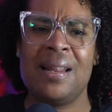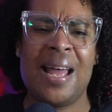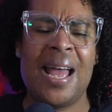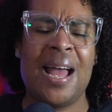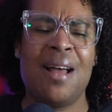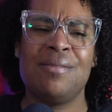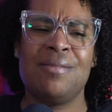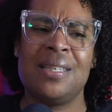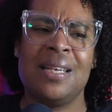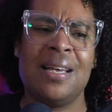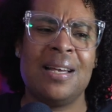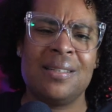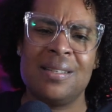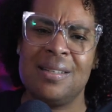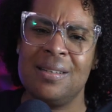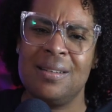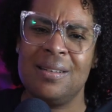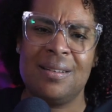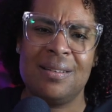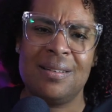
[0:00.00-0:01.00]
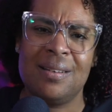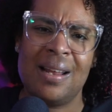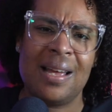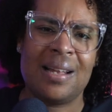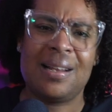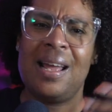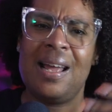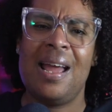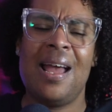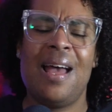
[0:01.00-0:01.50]
They have siesta.
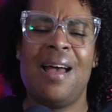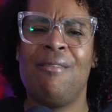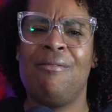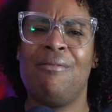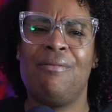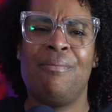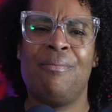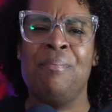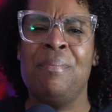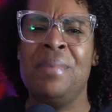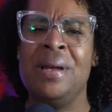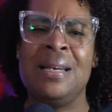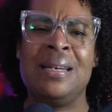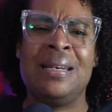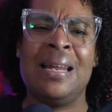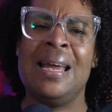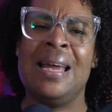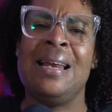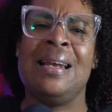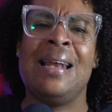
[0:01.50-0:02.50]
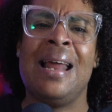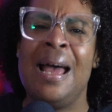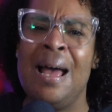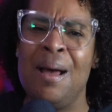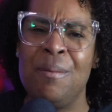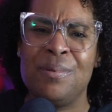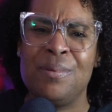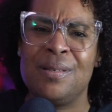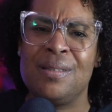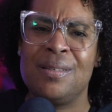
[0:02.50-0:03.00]
Like, they have midday
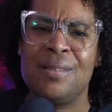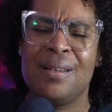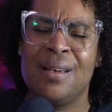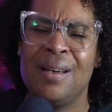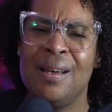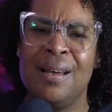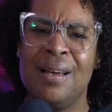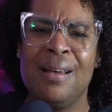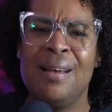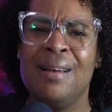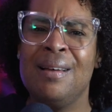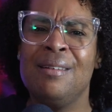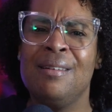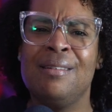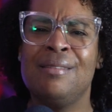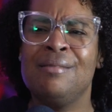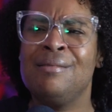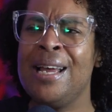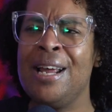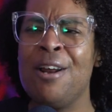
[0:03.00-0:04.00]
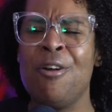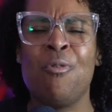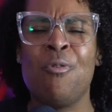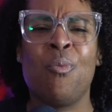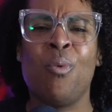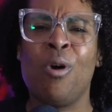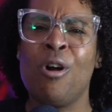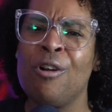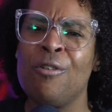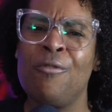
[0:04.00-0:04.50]
naps. They don't
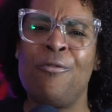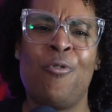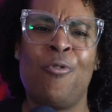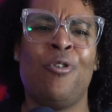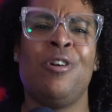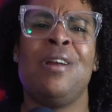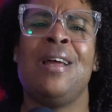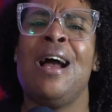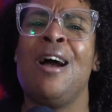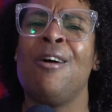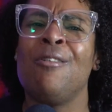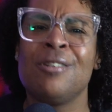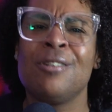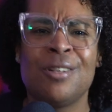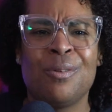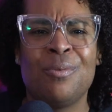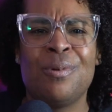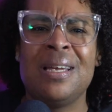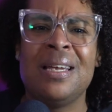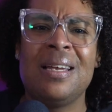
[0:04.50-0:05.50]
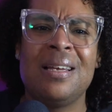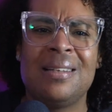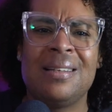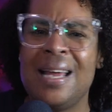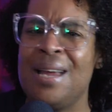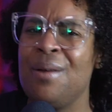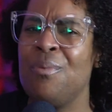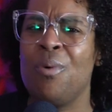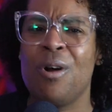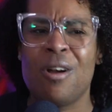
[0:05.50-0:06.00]
work 40 hours a week.
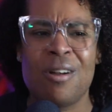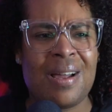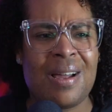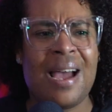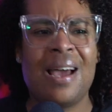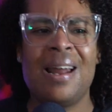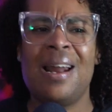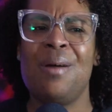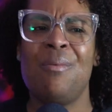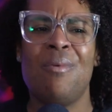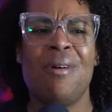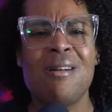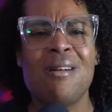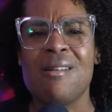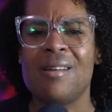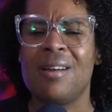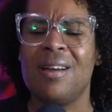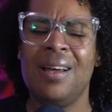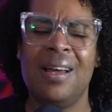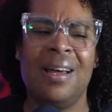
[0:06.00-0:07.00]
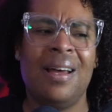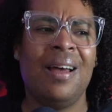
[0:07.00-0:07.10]
They work how they work.